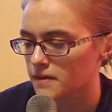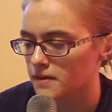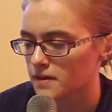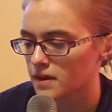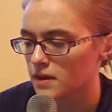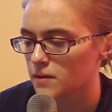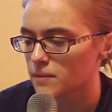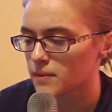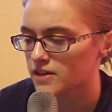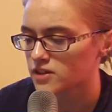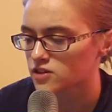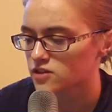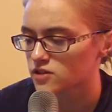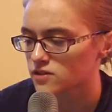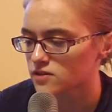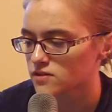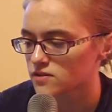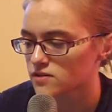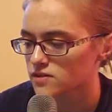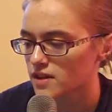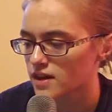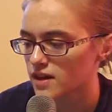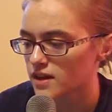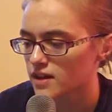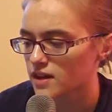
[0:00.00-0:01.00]
He
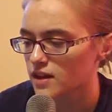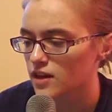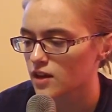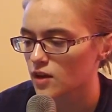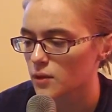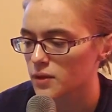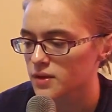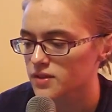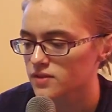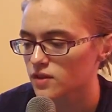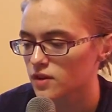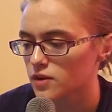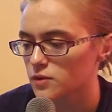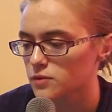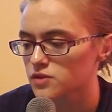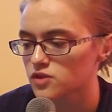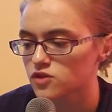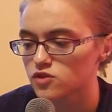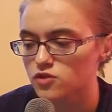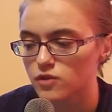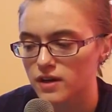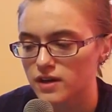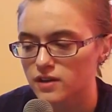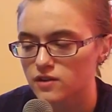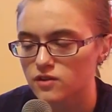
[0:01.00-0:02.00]
mentions that he always thought it
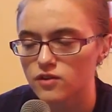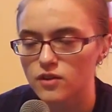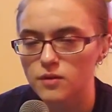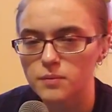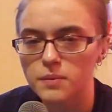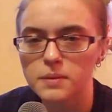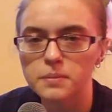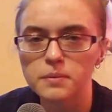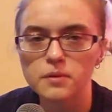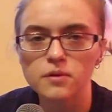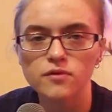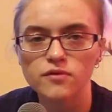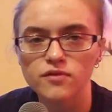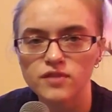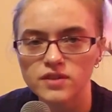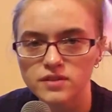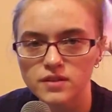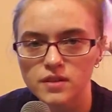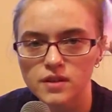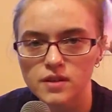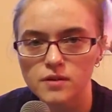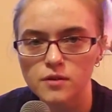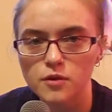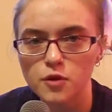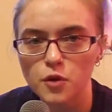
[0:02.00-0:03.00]
was strange that people
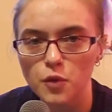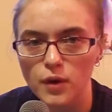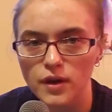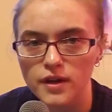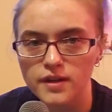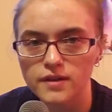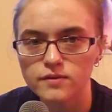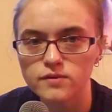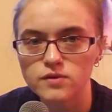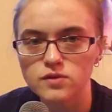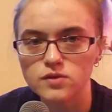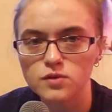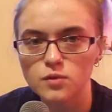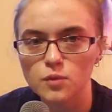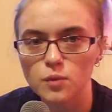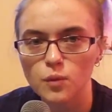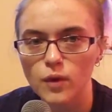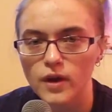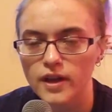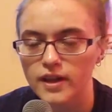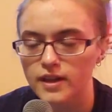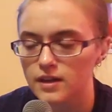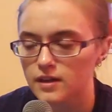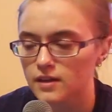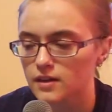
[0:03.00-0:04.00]
visited graves
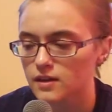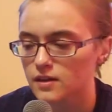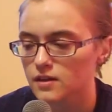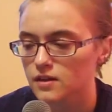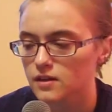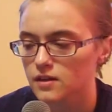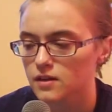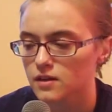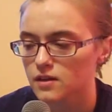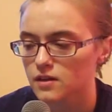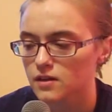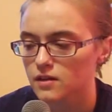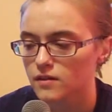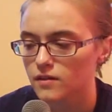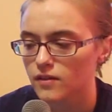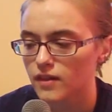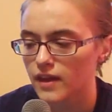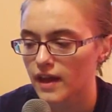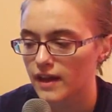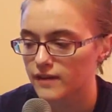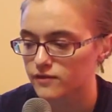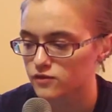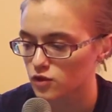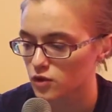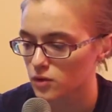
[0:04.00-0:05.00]

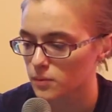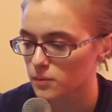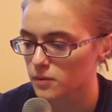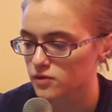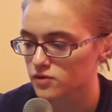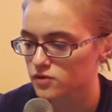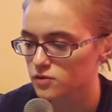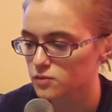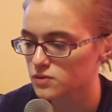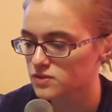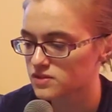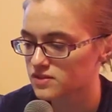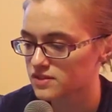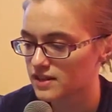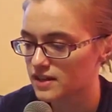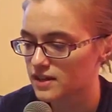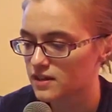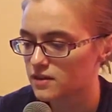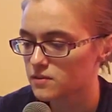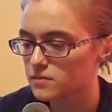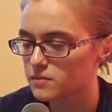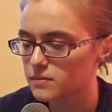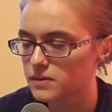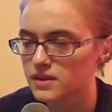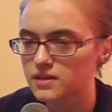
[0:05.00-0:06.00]
after a person was
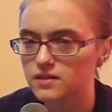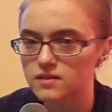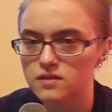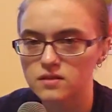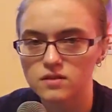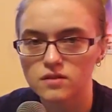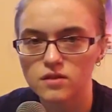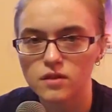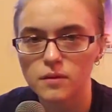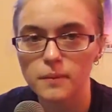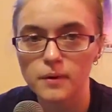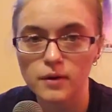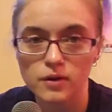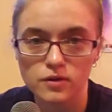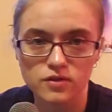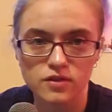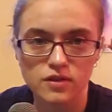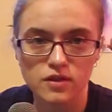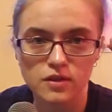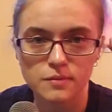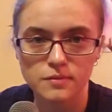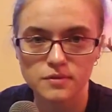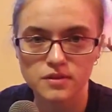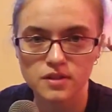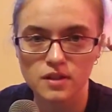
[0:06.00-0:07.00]
dead, because the
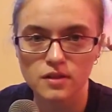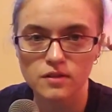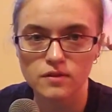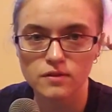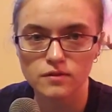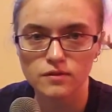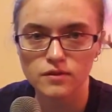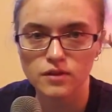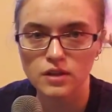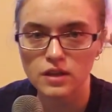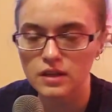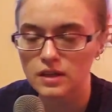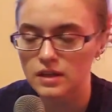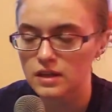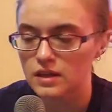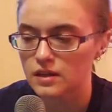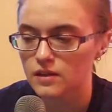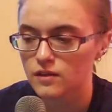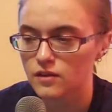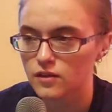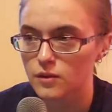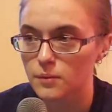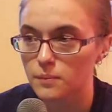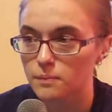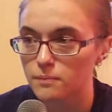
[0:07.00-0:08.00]
person themselves,
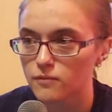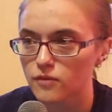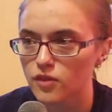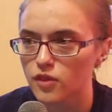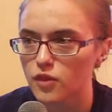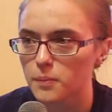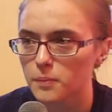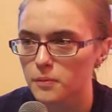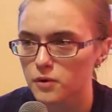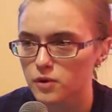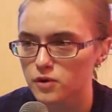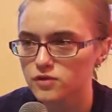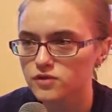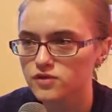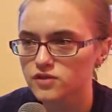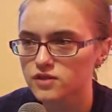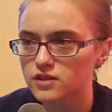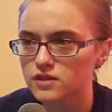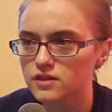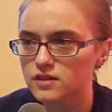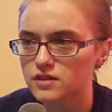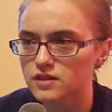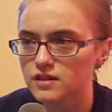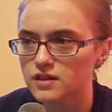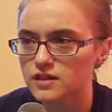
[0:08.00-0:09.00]
the
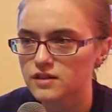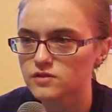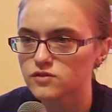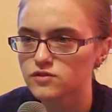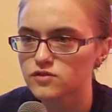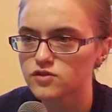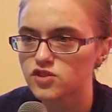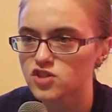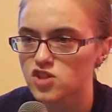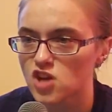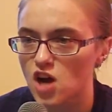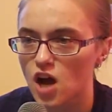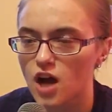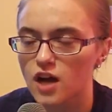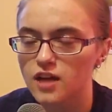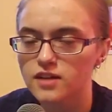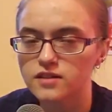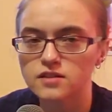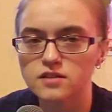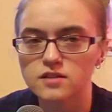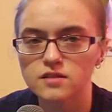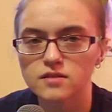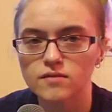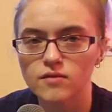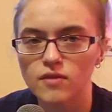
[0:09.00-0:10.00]
person is
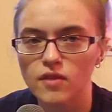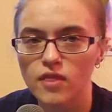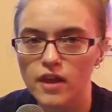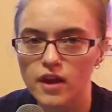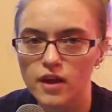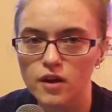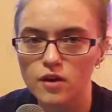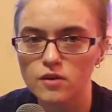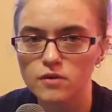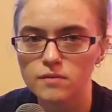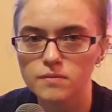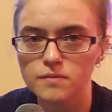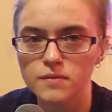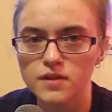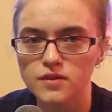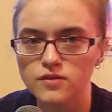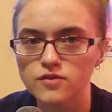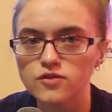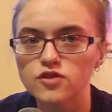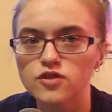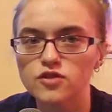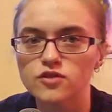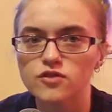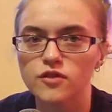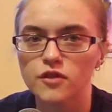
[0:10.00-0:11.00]
not there.
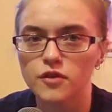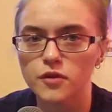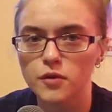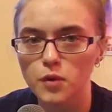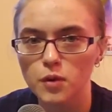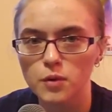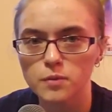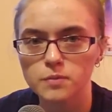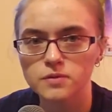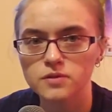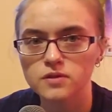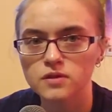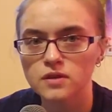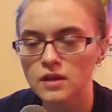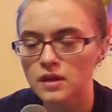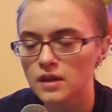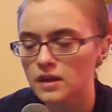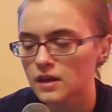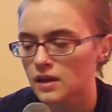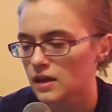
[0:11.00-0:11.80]
It's just their corpse.